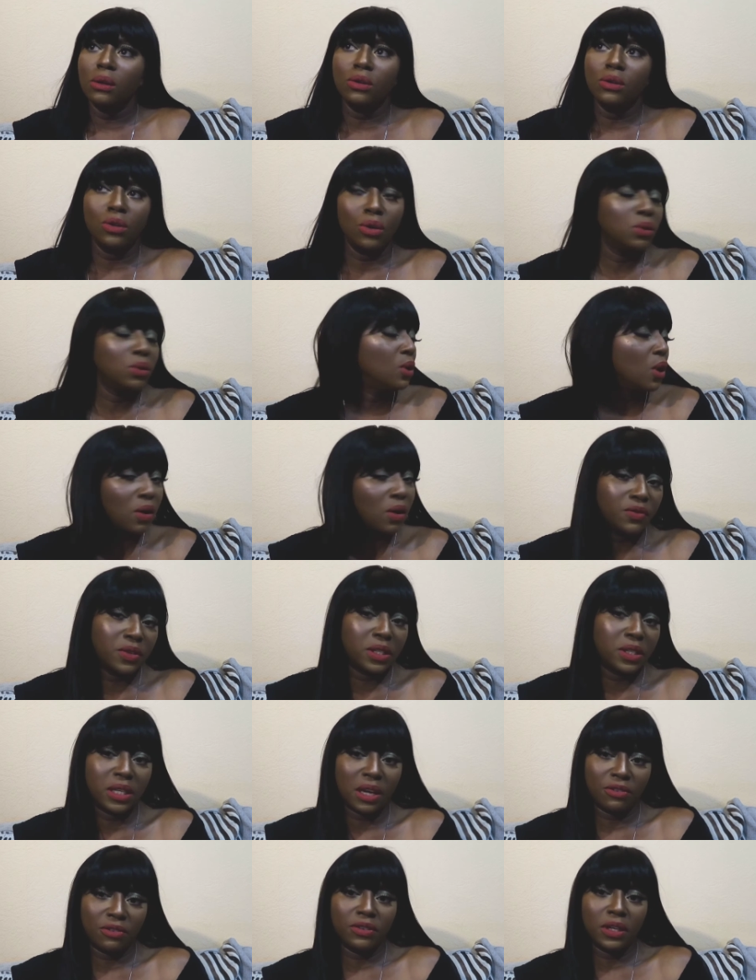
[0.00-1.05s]
you know, love
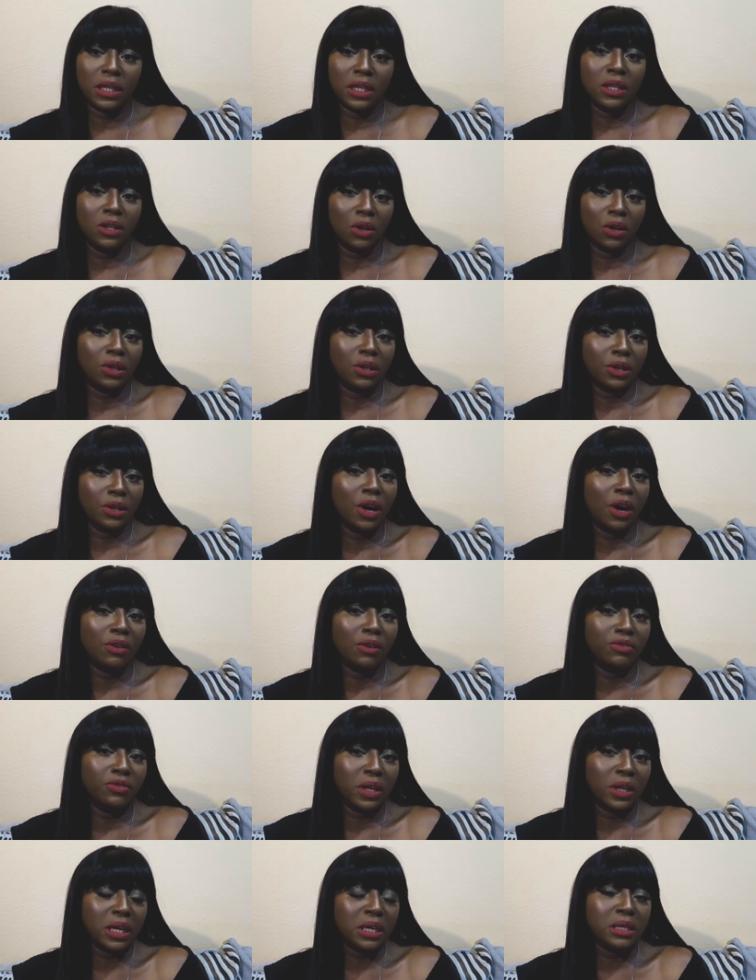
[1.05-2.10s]
is definitely not
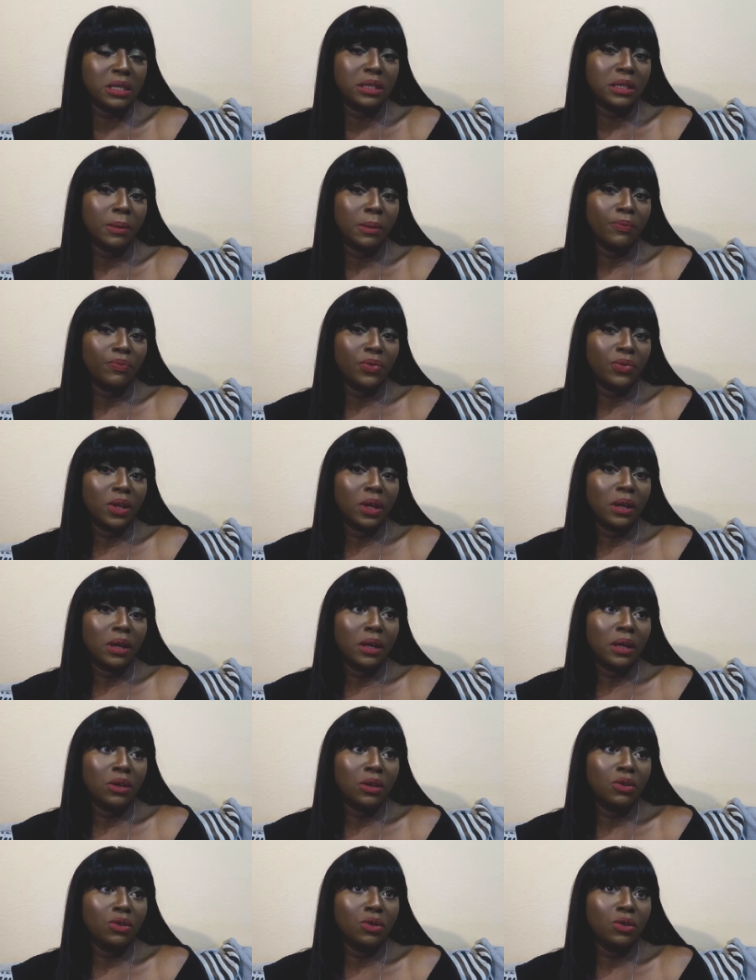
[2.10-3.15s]
enough, is,
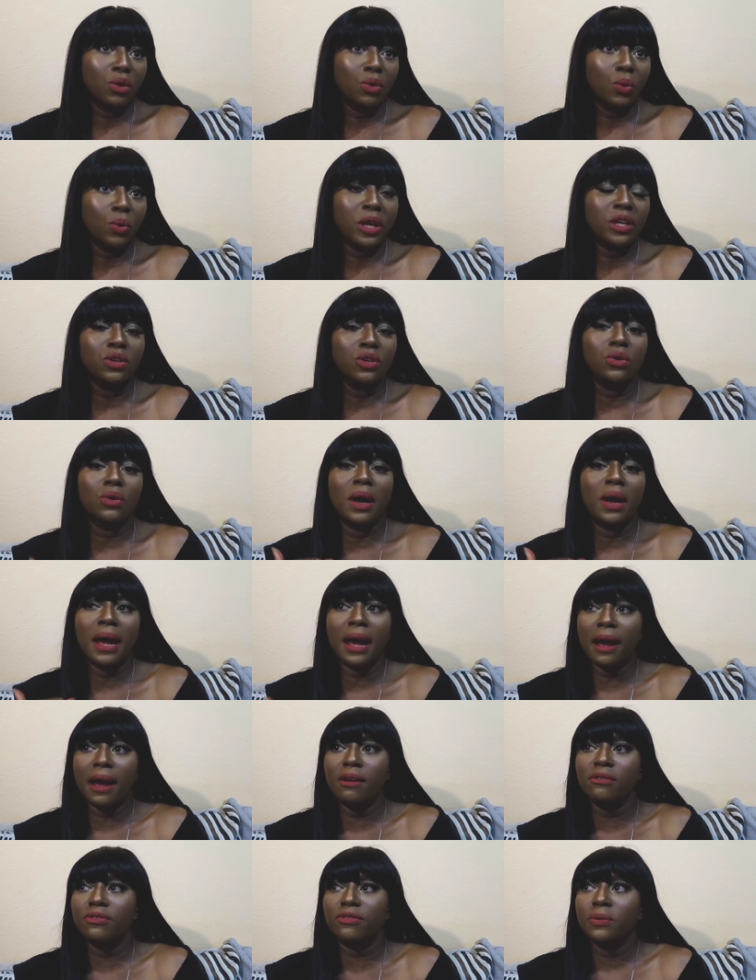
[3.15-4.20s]
you know, when your
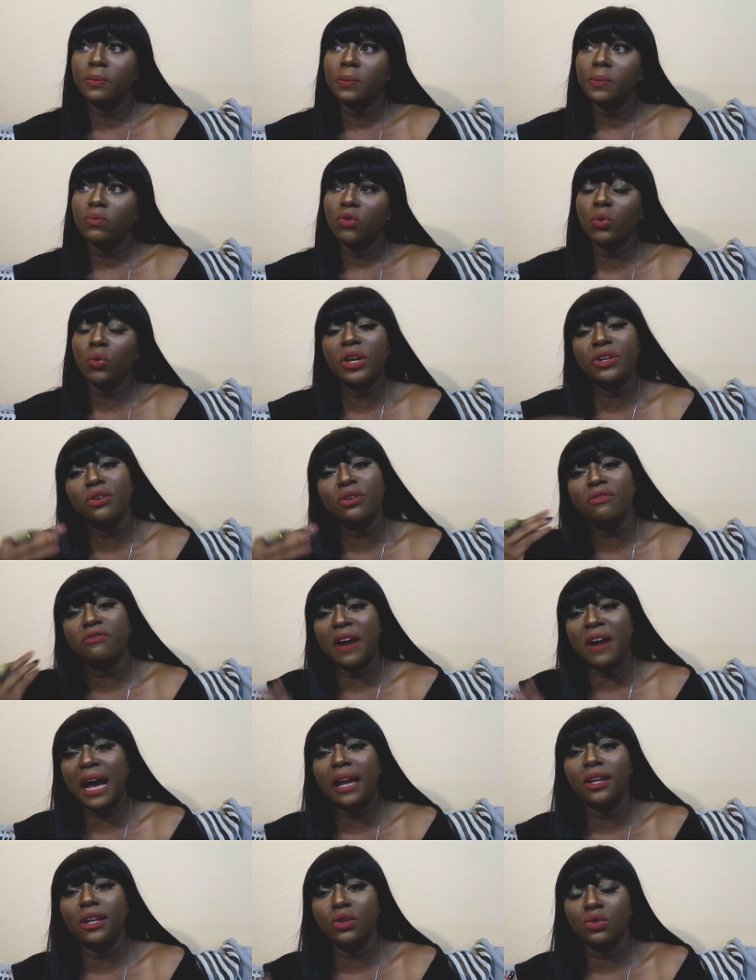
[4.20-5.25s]

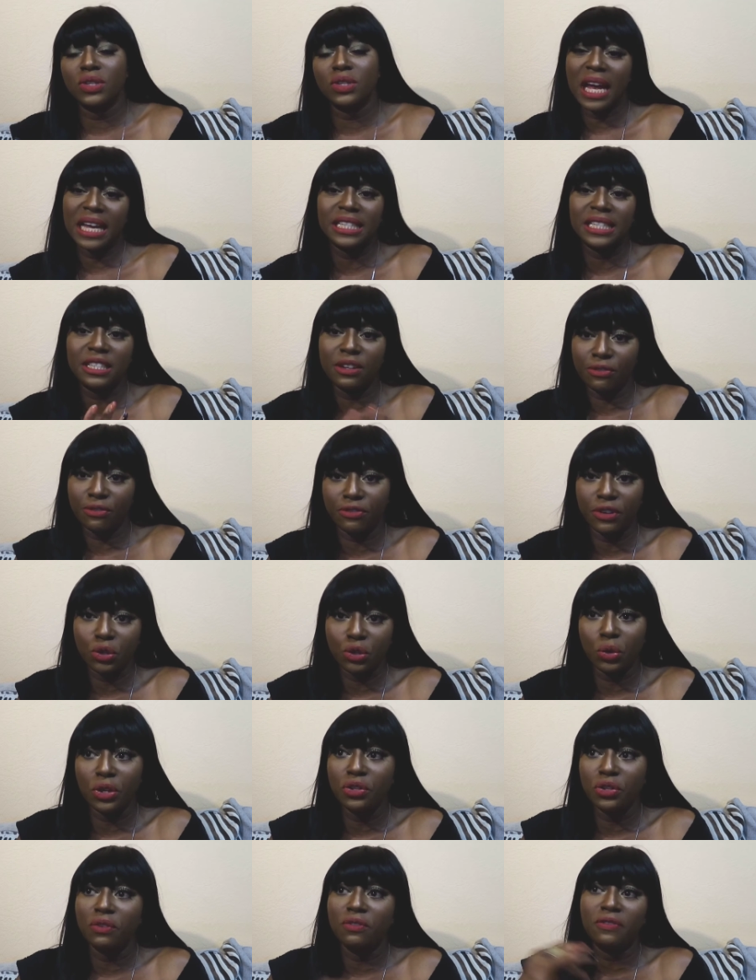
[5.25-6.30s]
values are
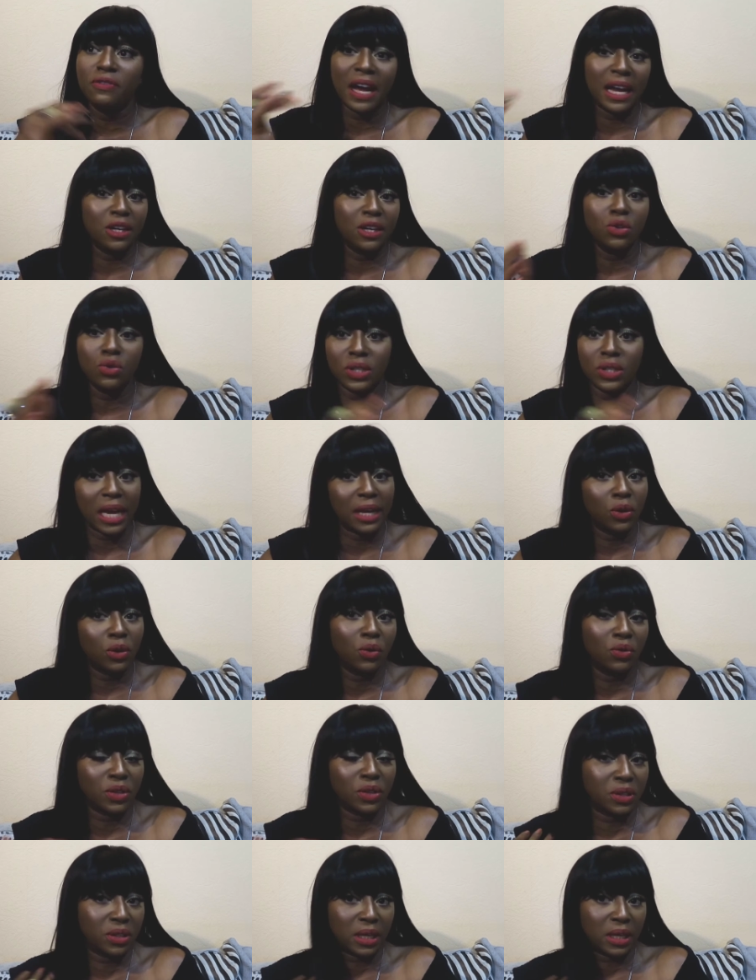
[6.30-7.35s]
different, when your values are
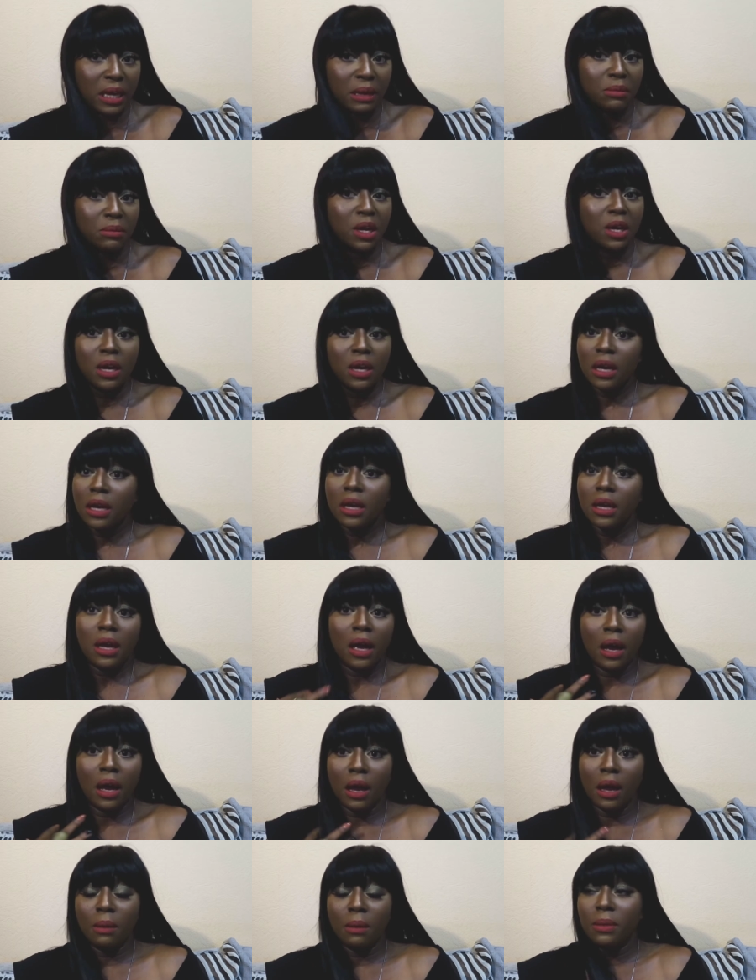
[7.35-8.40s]
not the same.
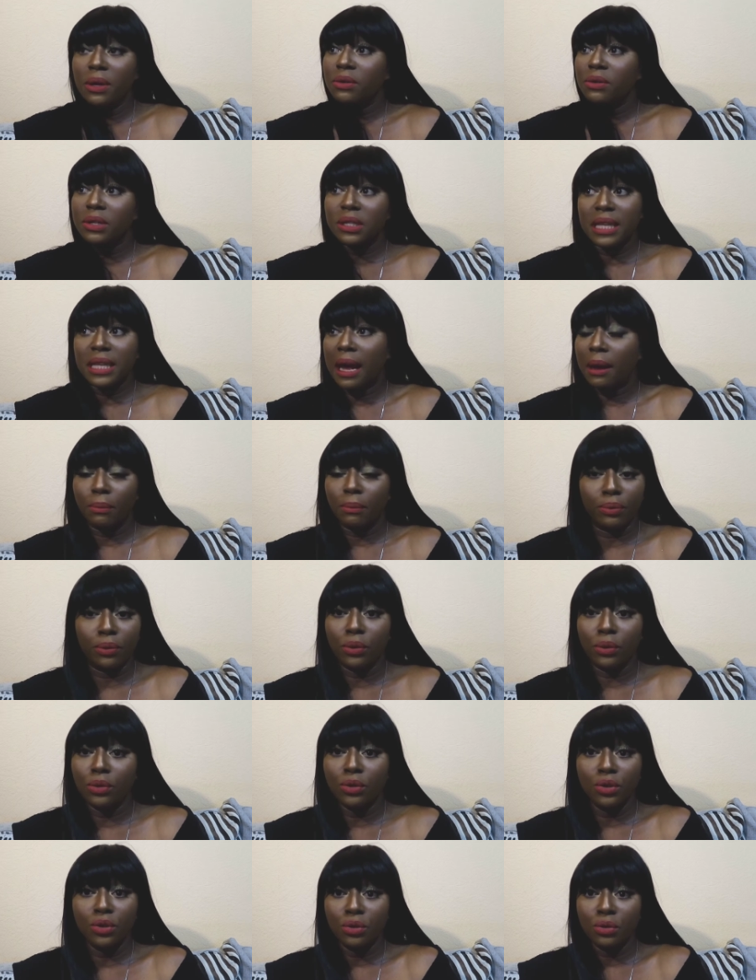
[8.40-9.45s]
For
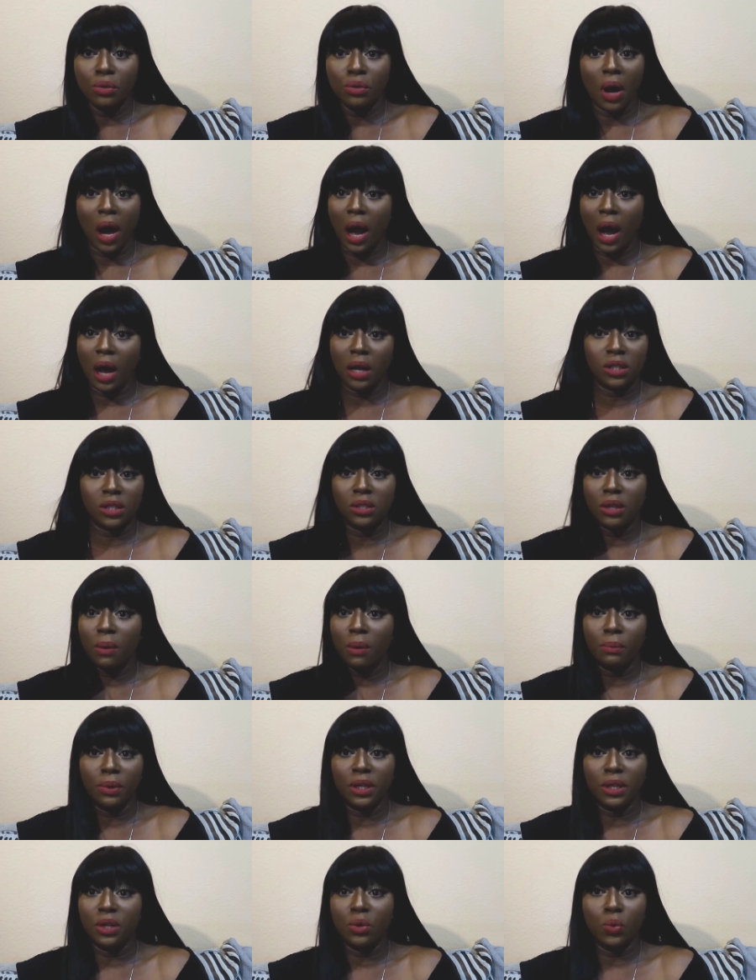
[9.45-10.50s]
example, you are
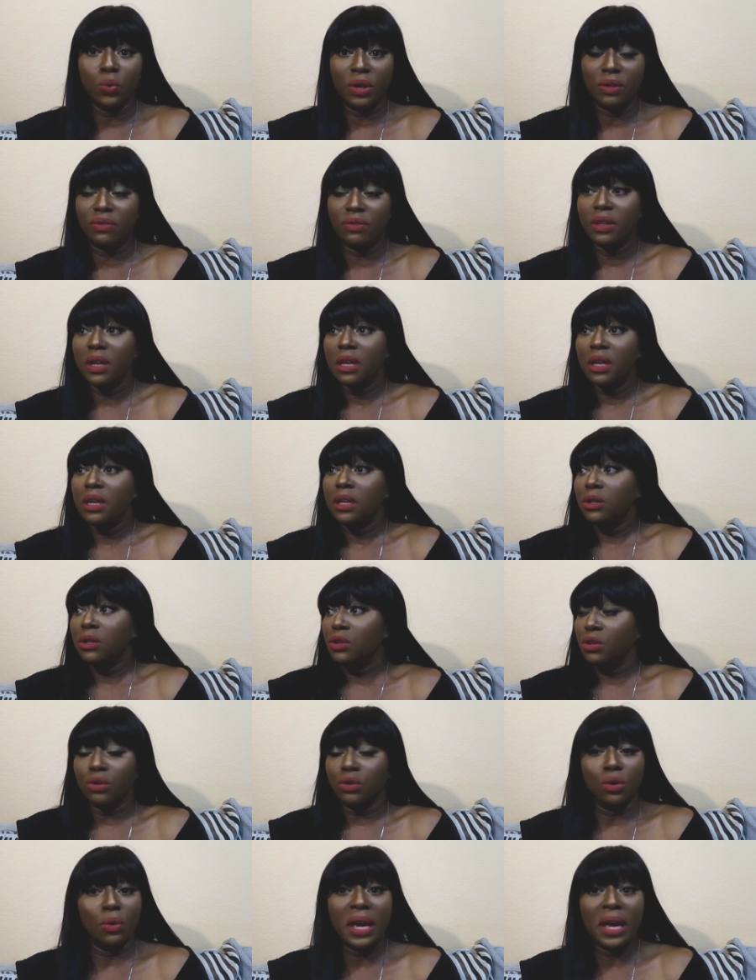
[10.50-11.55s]
somebody with,
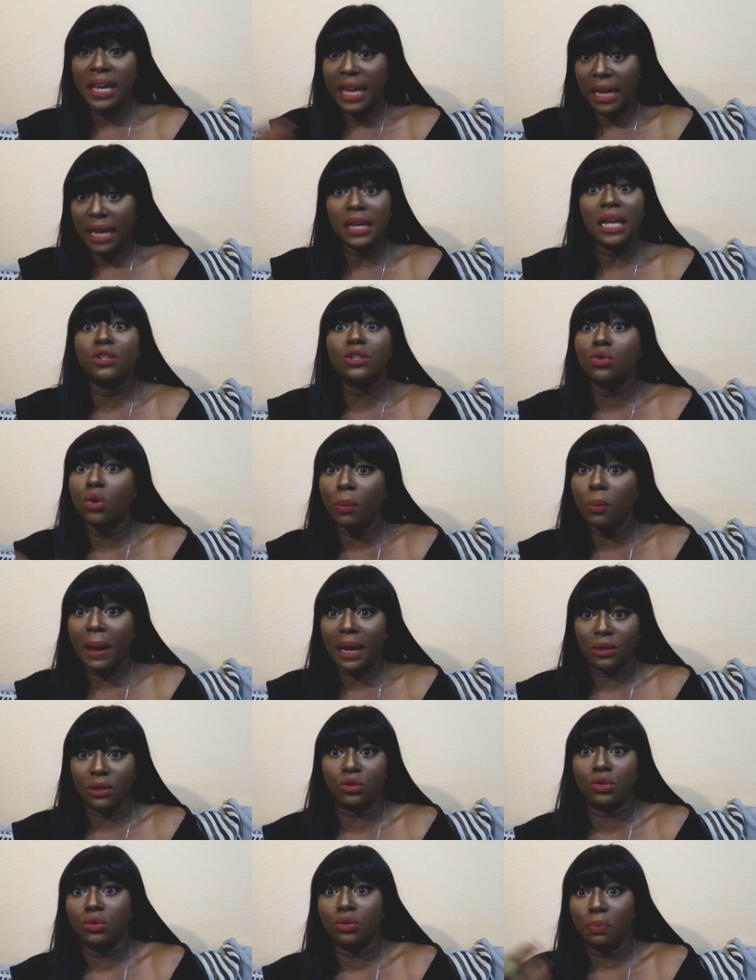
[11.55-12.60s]
you know, again, let's go
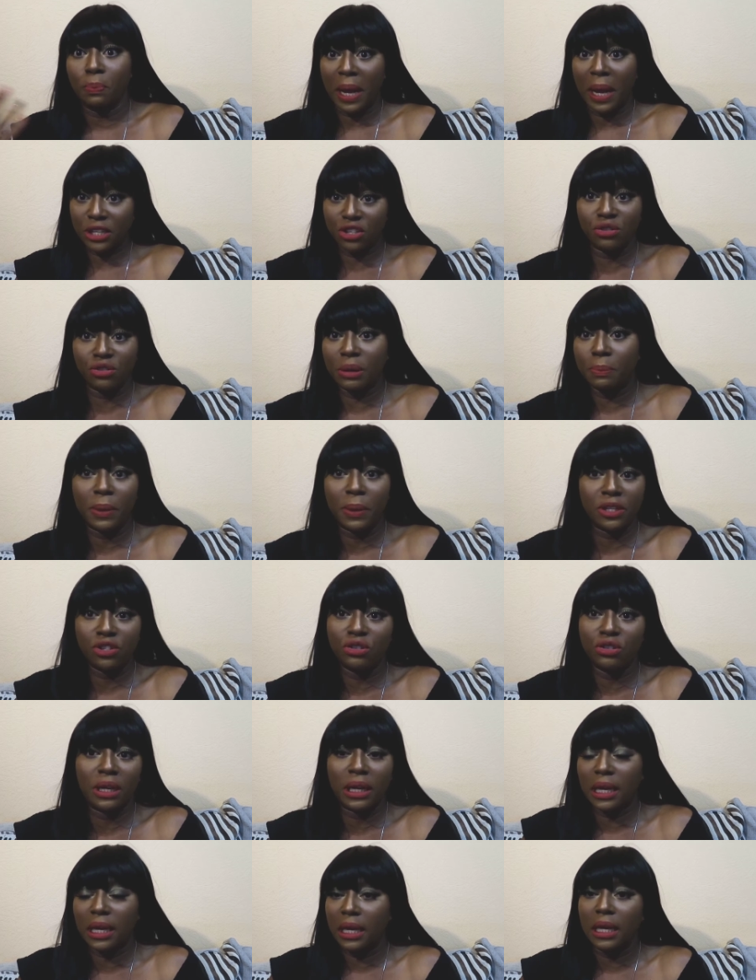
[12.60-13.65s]
back to
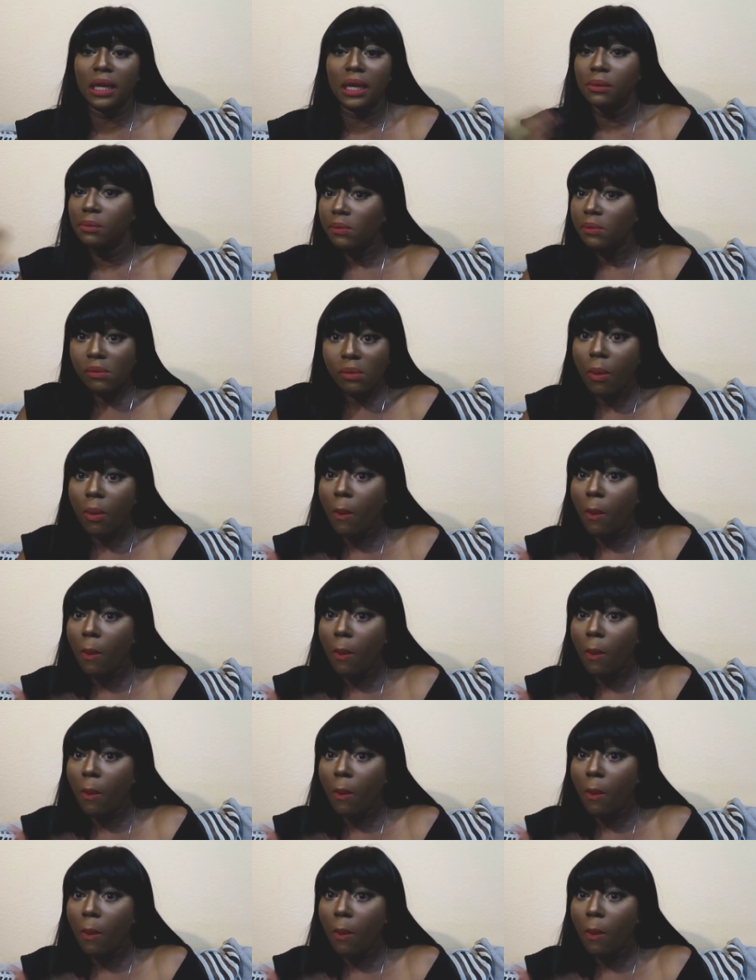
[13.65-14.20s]
patriarchy,